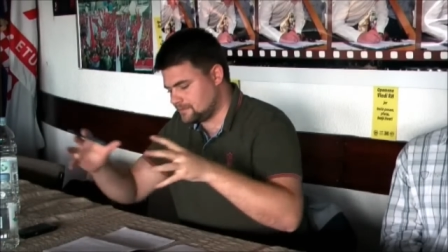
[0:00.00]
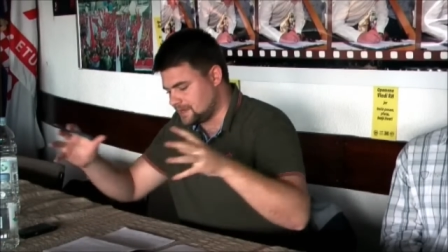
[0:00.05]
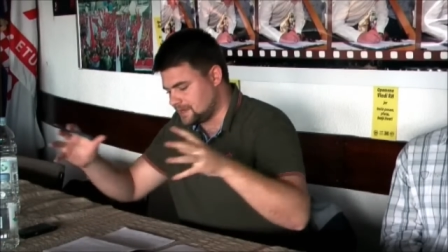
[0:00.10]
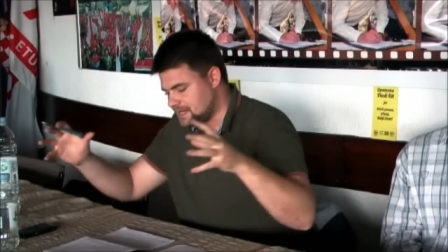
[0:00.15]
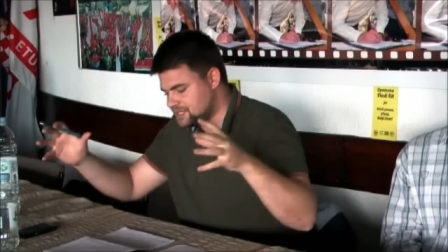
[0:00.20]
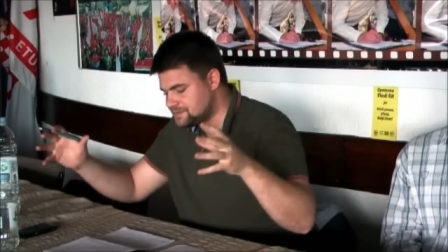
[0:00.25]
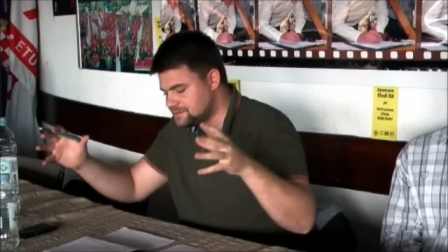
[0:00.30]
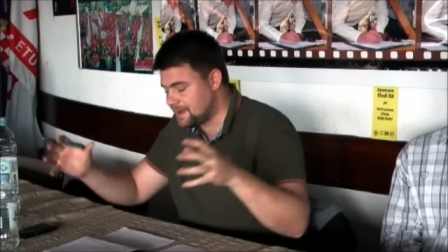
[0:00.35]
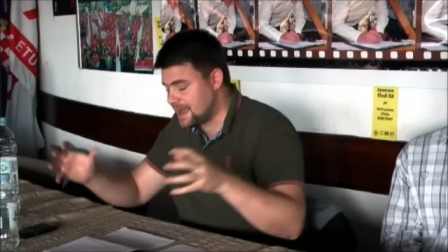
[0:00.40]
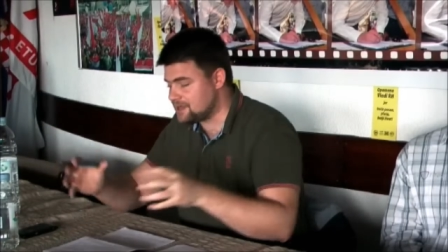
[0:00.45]

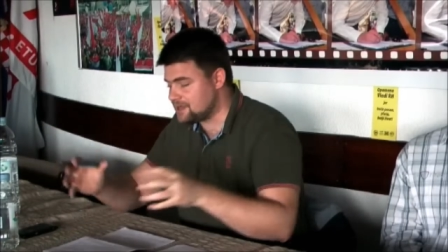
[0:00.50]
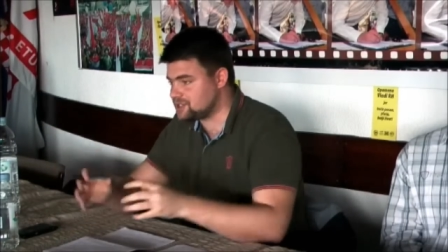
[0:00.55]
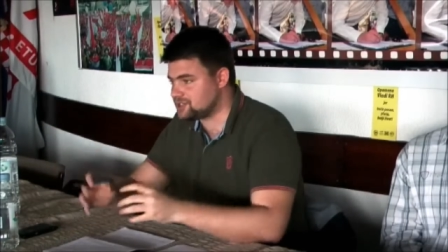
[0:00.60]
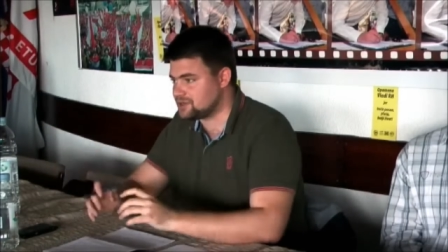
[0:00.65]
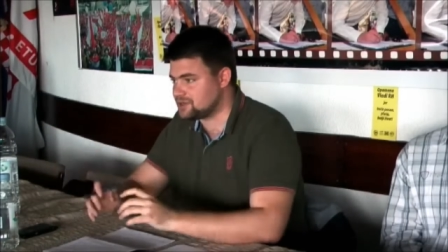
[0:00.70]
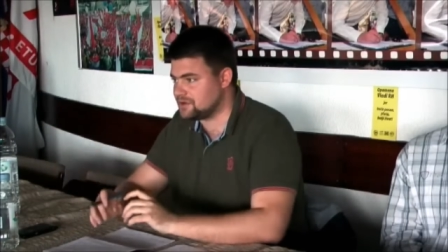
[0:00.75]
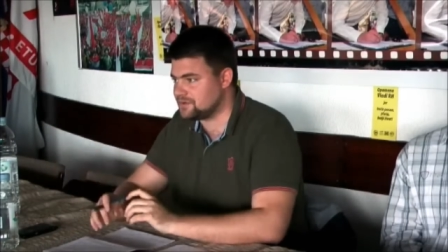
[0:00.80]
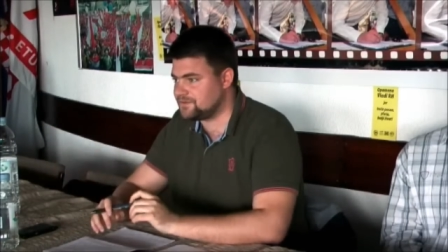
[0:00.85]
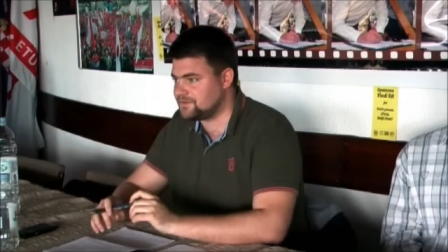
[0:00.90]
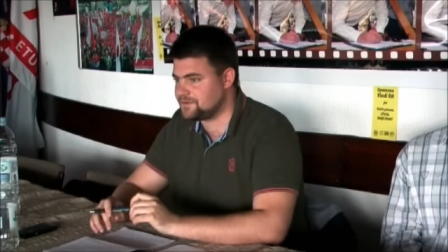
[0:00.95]

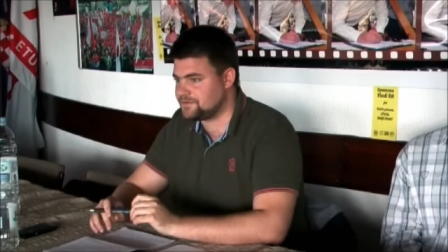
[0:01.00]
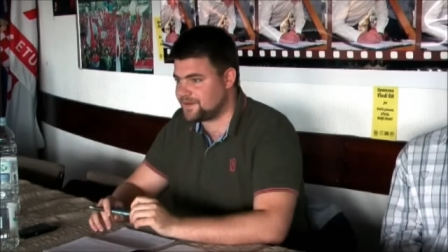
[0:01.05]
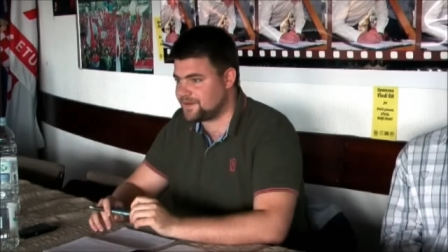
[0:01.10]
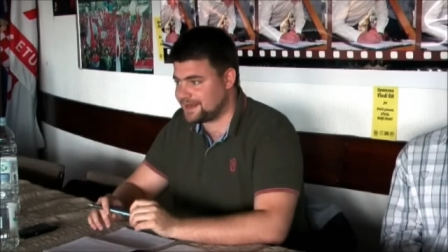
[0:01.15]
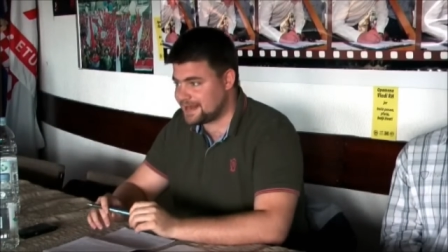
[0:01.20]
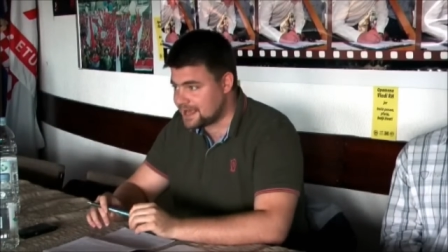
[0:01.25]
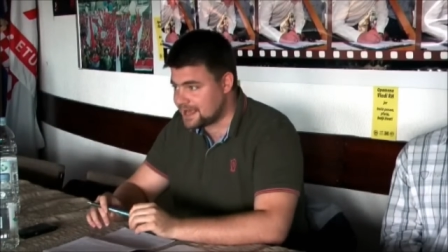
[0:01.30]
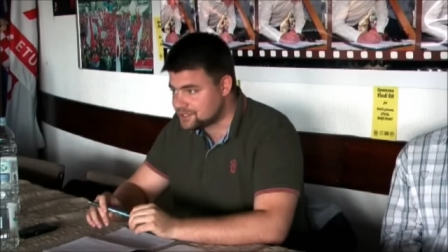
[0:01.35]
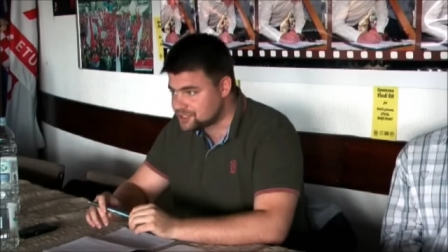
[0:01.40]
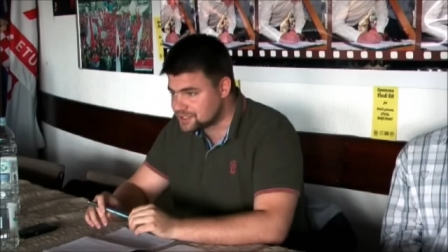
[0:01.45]
expansion of
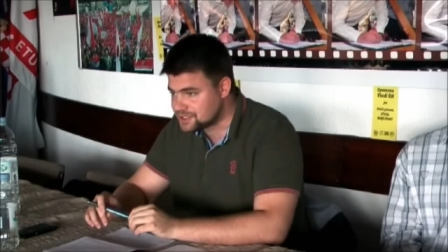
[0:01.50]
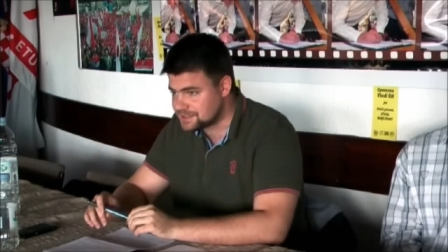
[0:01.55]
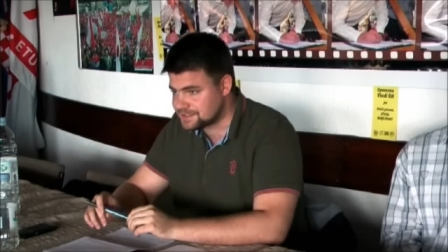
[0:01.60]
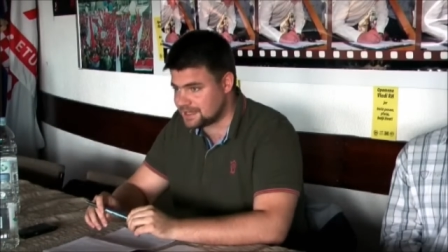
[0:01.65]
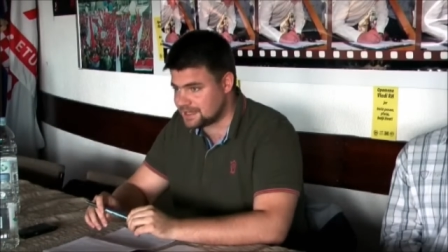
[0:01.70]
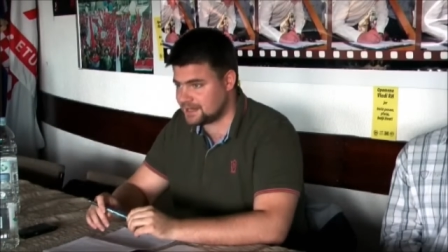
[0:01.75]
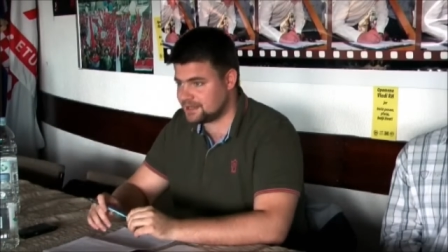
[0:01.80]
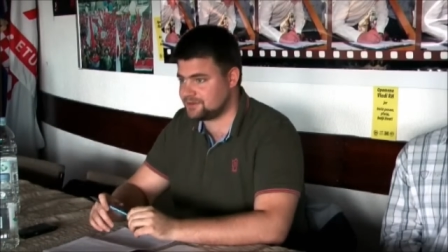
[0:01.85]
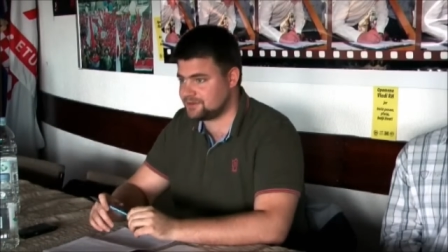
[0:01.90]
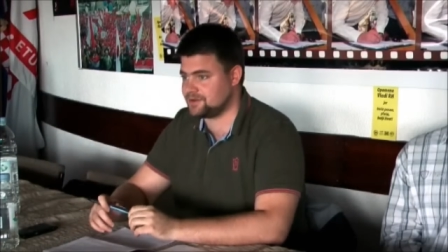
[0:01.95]
financial
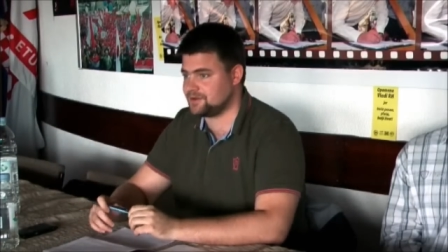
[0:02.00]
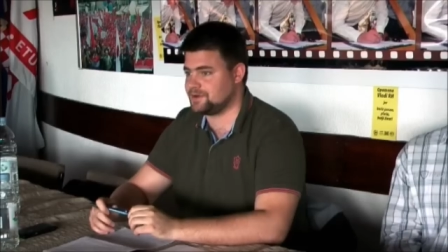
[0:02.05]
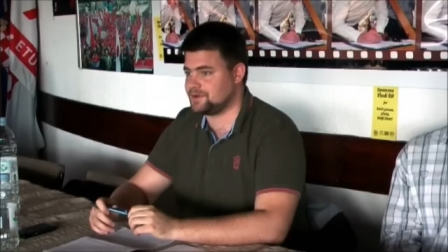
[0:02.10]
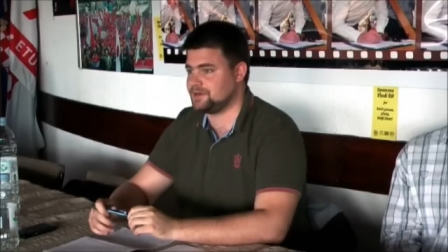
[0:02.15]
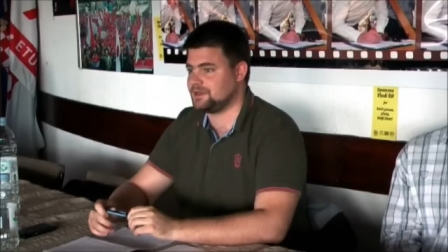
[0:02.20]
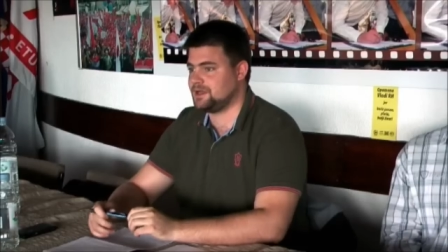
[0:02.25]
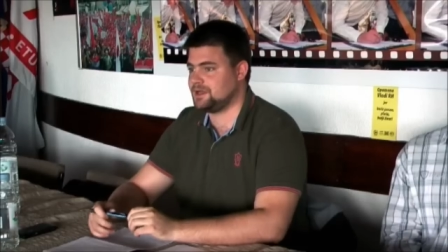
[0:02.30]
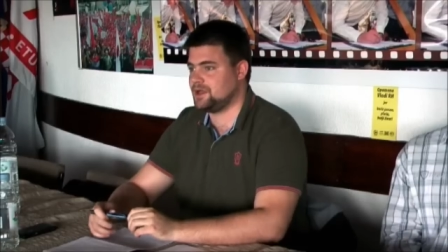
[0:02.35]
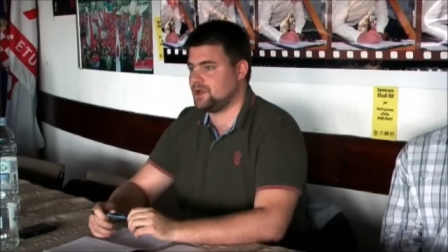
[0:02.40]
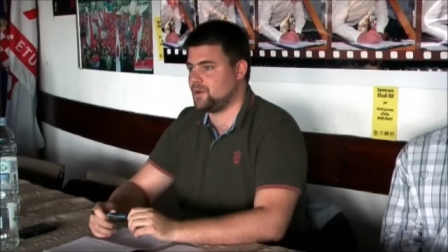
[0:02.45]
sector